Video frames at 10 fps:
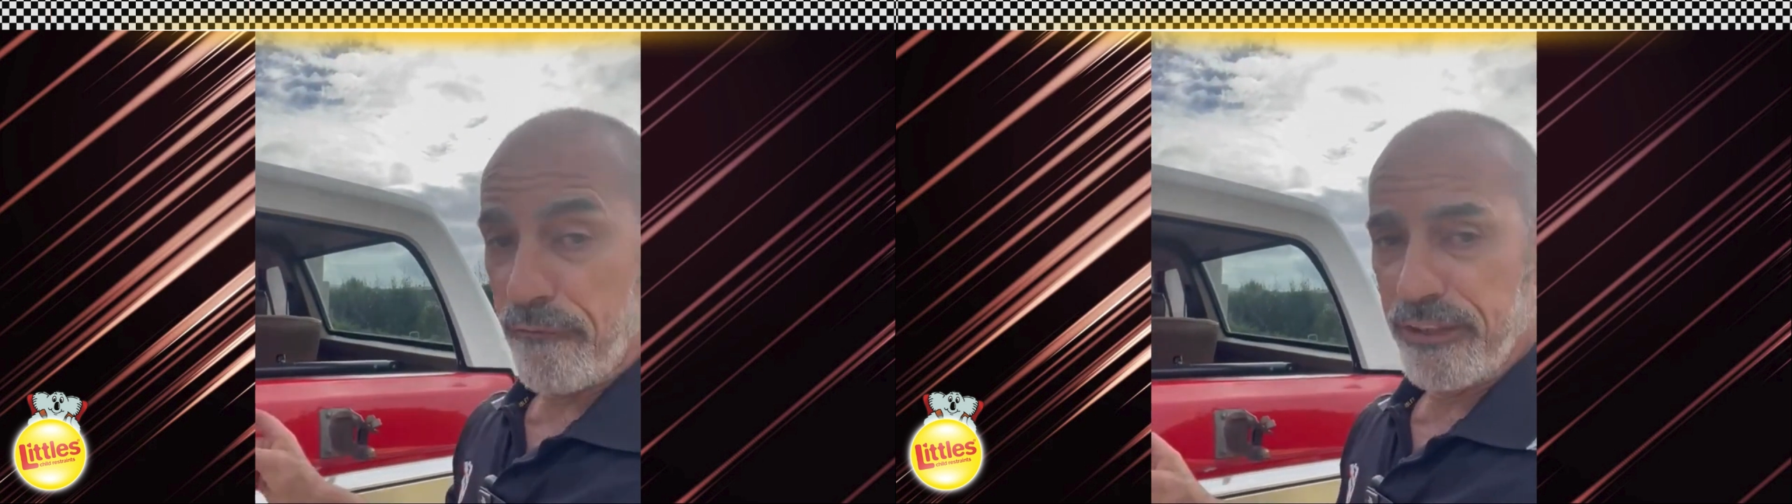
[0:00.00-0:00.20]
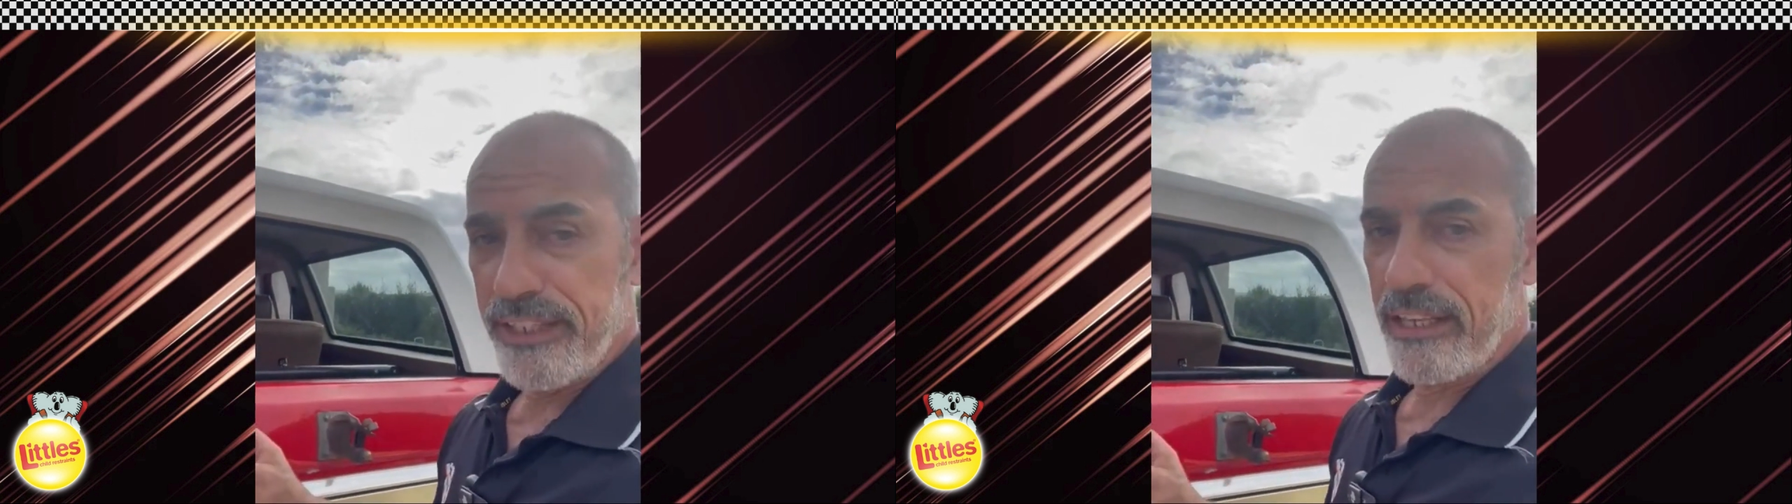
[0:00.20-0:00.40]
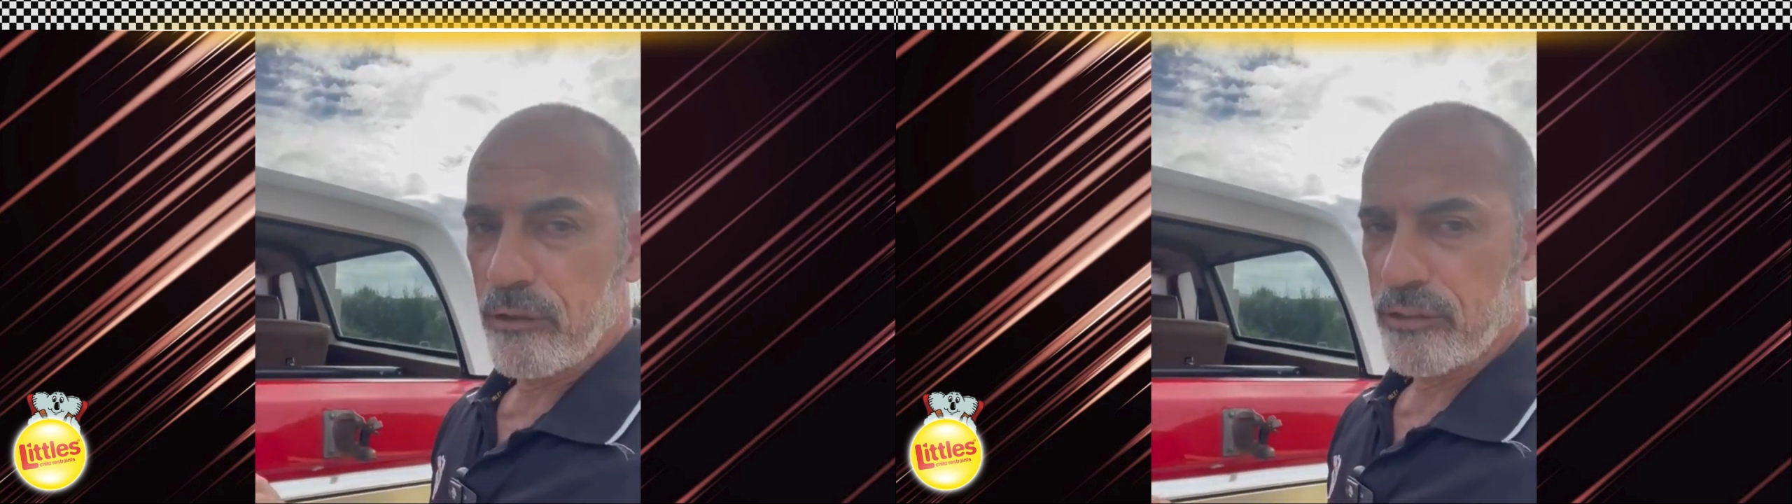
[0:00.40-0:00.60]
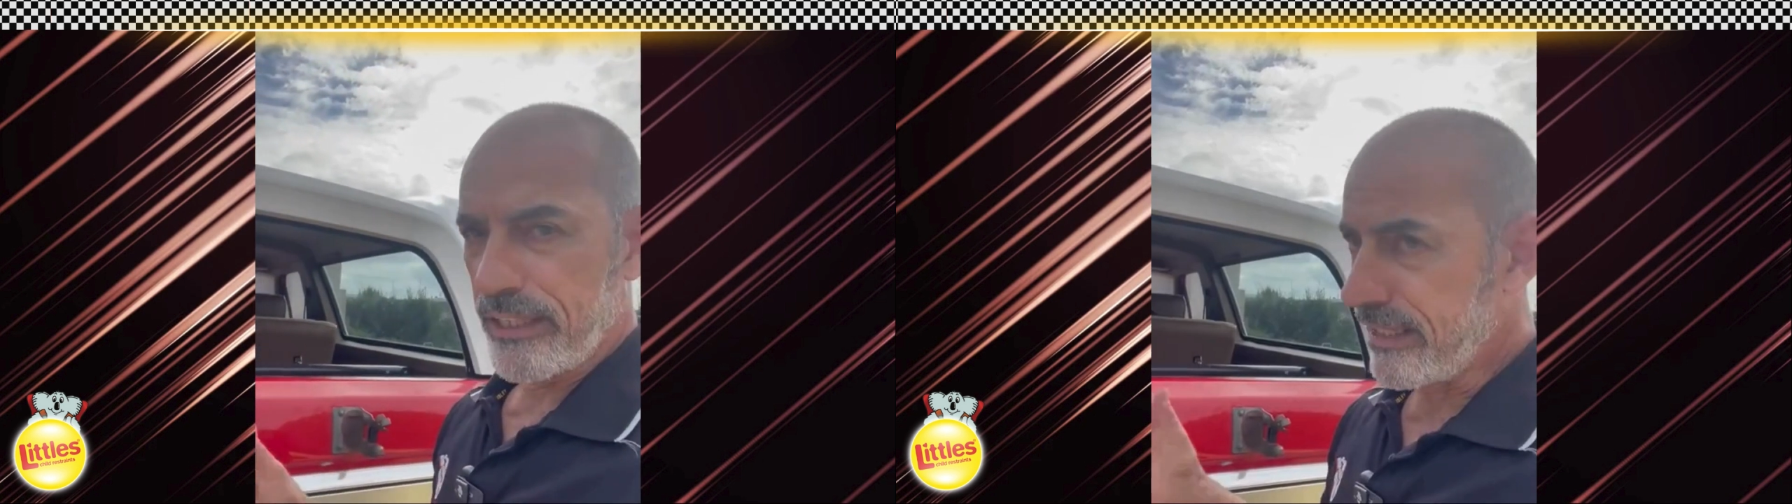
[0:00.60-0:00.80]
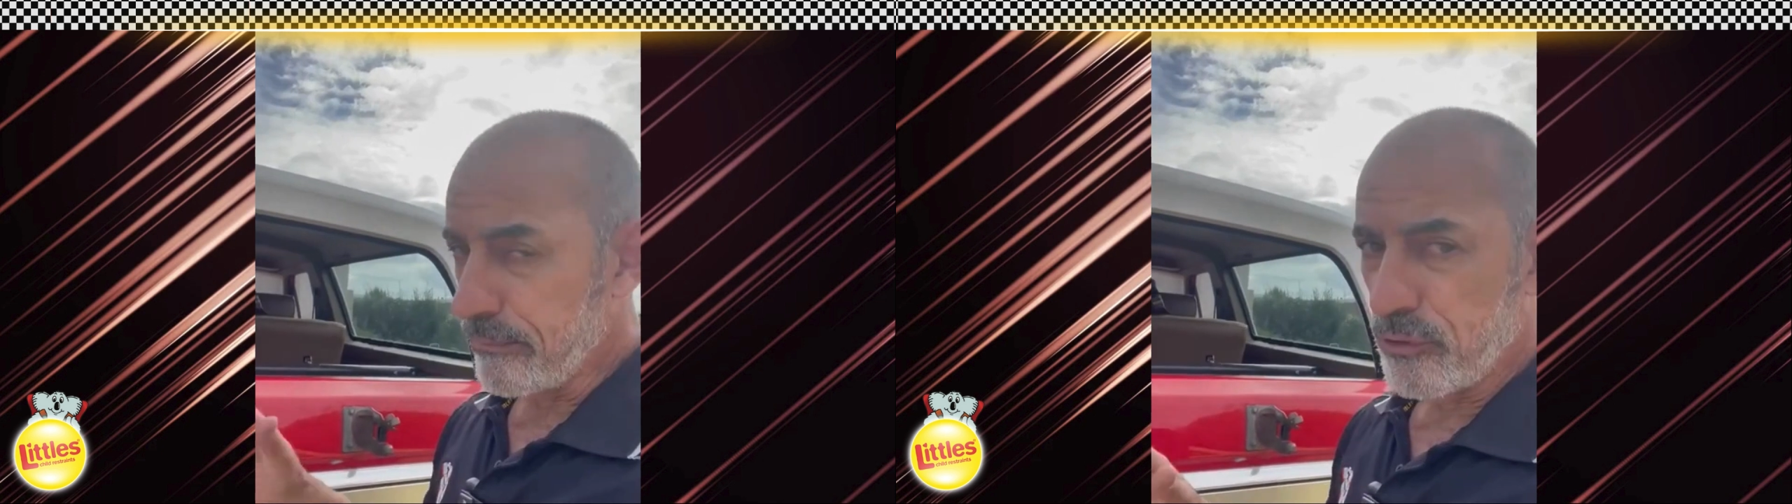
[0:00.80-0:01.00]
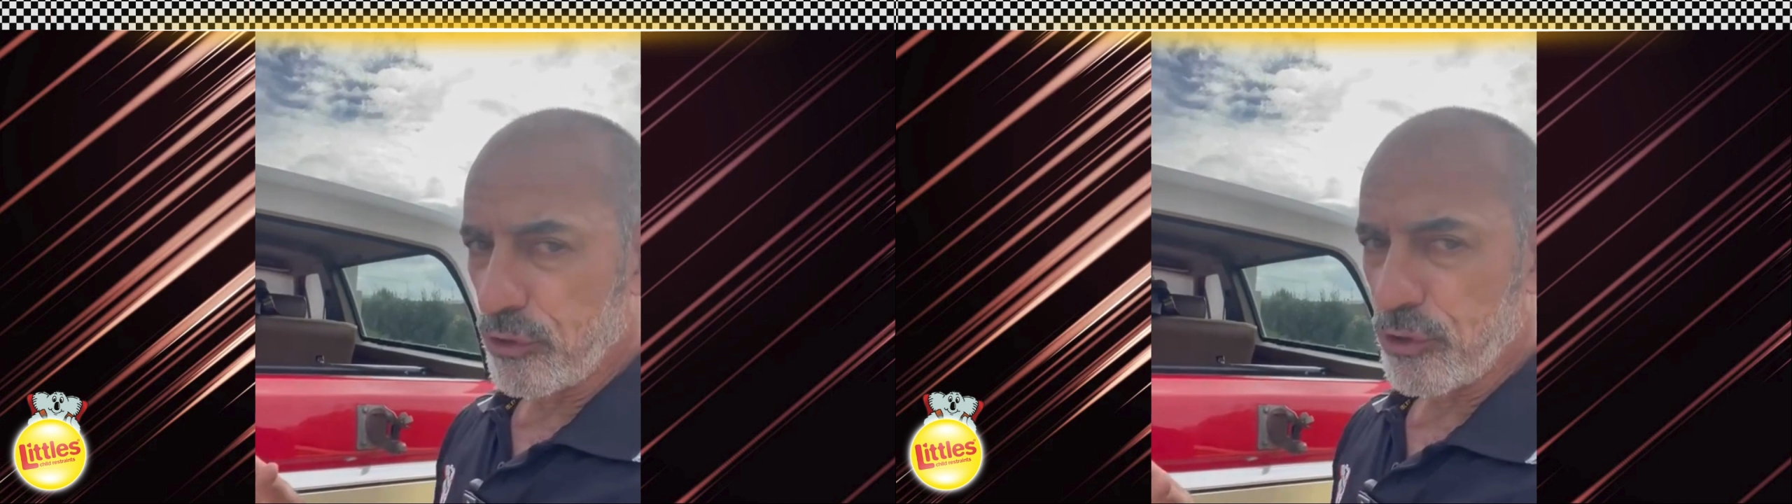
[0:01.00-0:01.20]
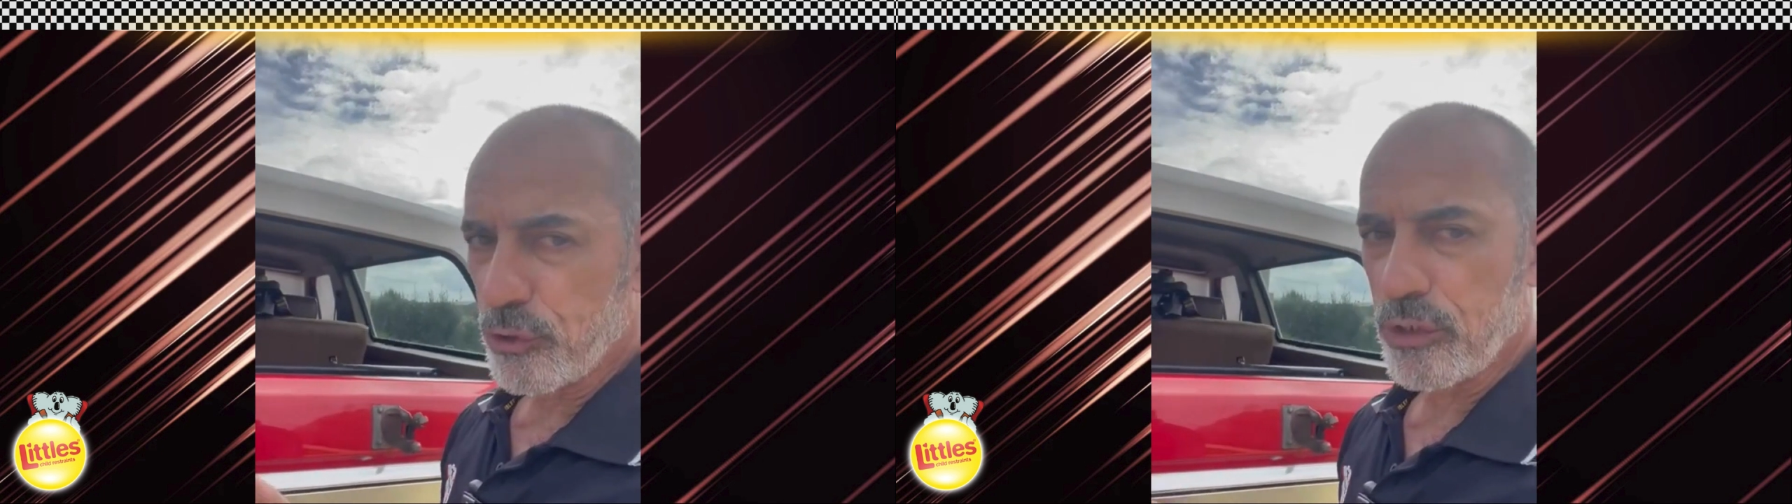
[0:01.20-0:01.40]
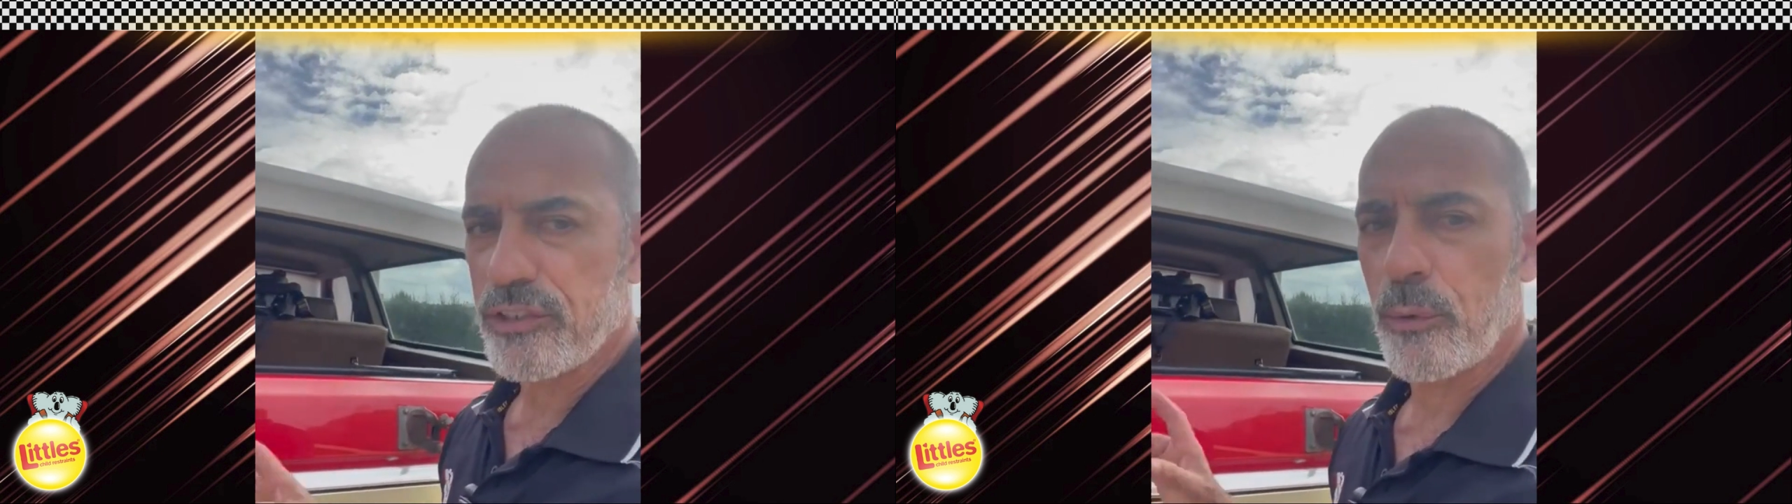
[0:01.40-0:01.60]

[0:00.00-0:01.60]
fit in there because they come too short.